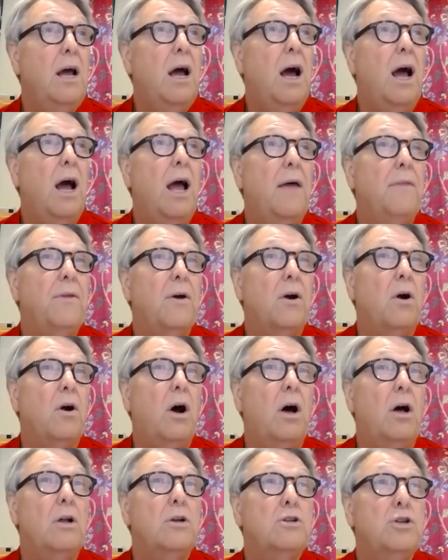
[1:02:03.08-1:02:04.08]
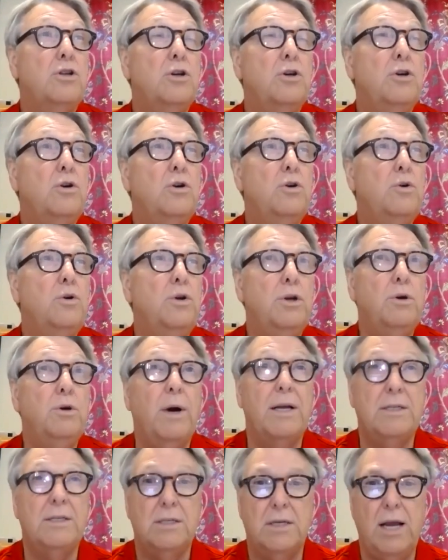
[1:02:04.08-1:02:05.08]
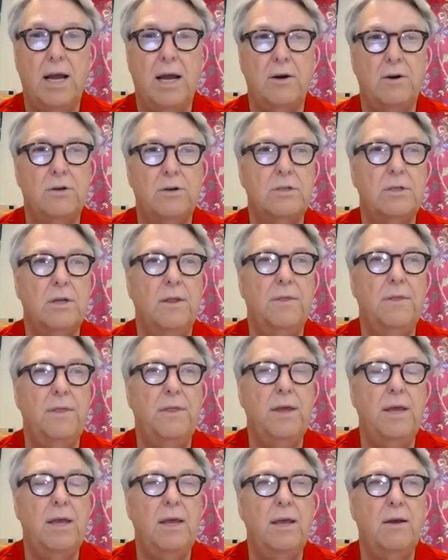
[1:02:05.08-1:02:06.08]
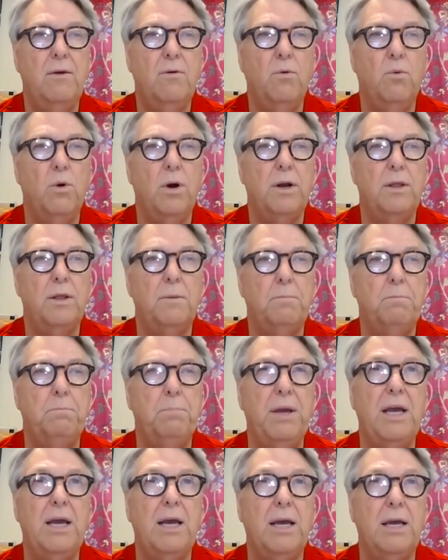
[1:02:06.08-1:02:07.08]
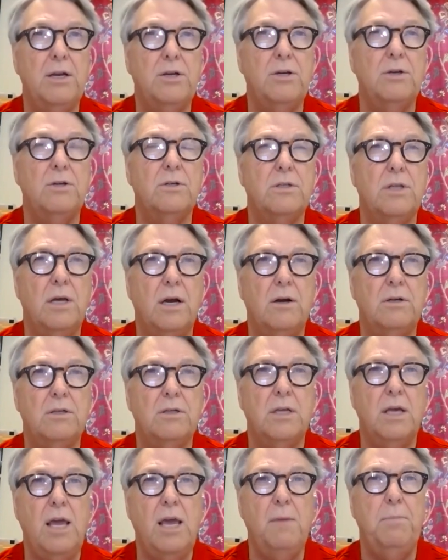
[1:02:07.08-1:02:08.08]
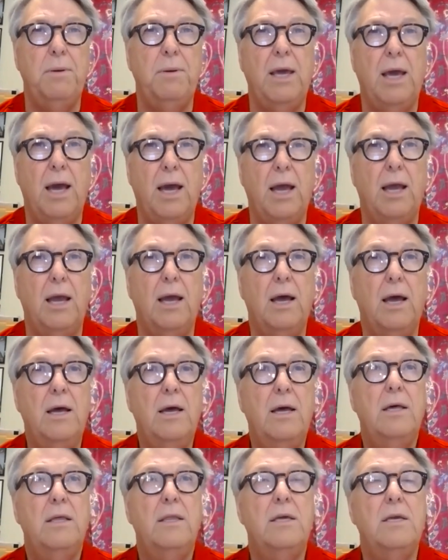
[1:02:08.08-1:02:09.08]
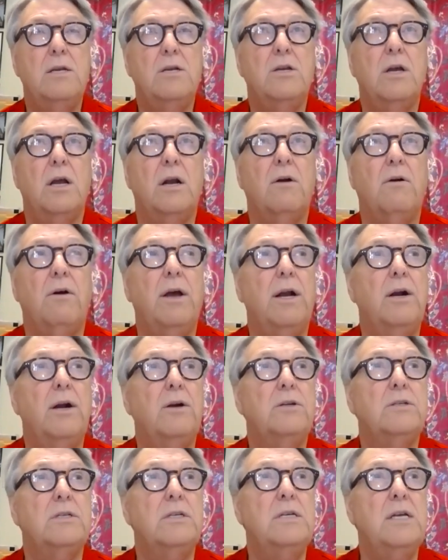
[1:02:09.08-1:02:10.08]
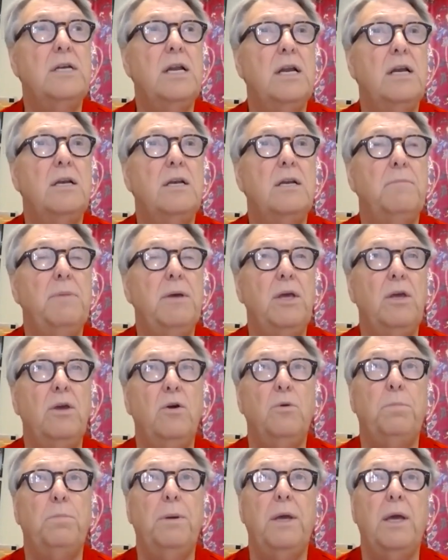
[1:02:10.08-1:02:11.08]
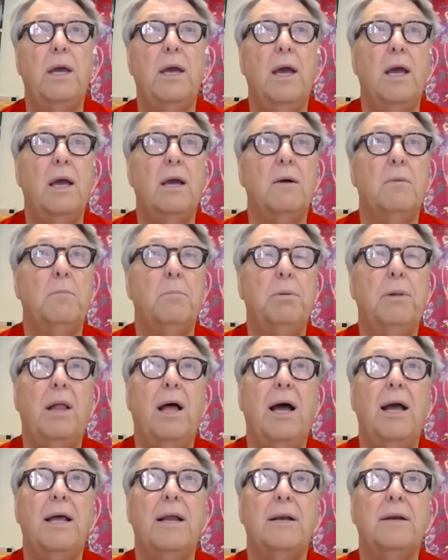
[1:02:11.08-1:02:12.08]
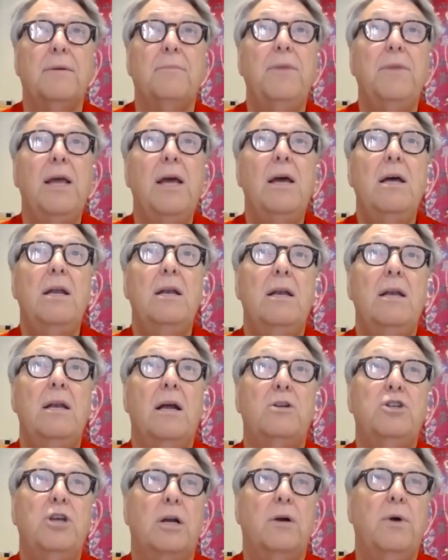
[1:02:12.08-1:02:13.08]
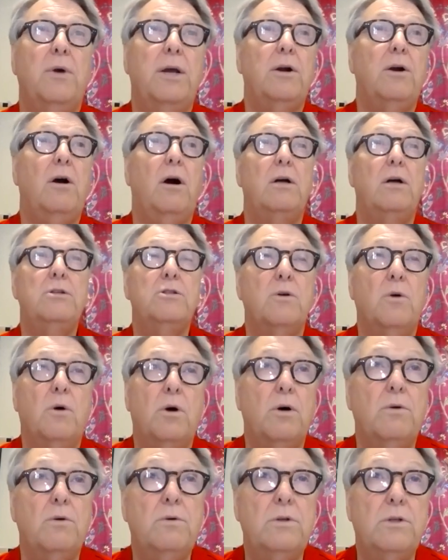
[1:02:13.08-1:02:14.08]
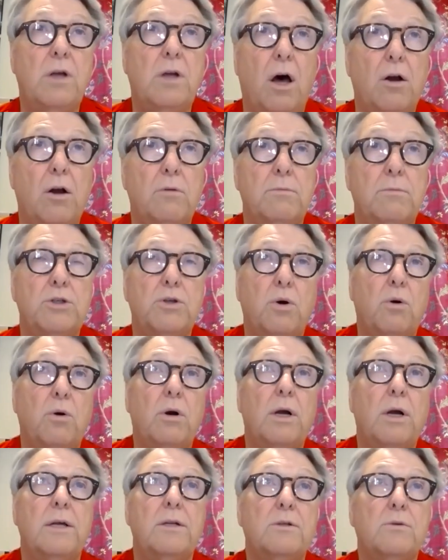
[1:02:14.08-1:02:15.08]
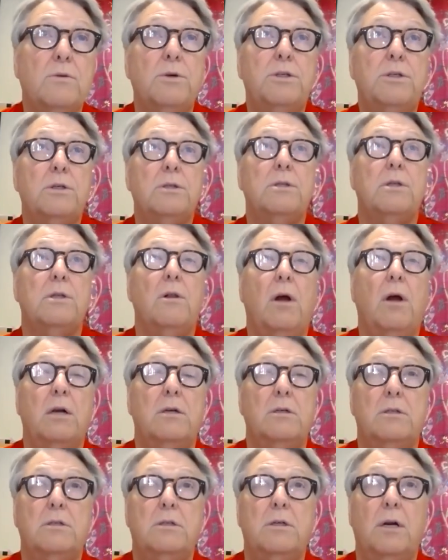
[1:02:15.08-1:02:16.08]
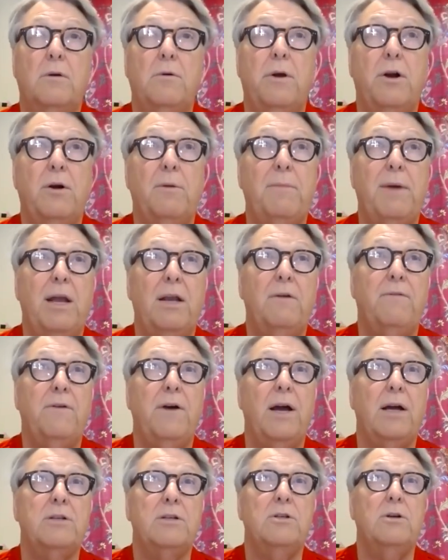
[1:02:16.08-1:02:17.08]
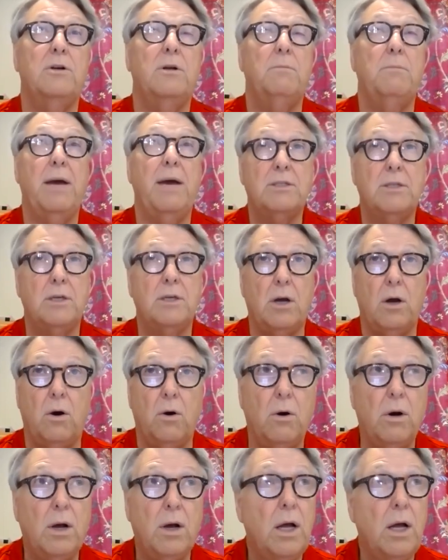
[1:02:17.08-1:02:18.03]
and they're all to U.S. standards. One of the big issues there is the EPA. These generators need to be UPA compliant. Now, Generator also owns Automotores, which is the largest generator manufacturer in Mexico.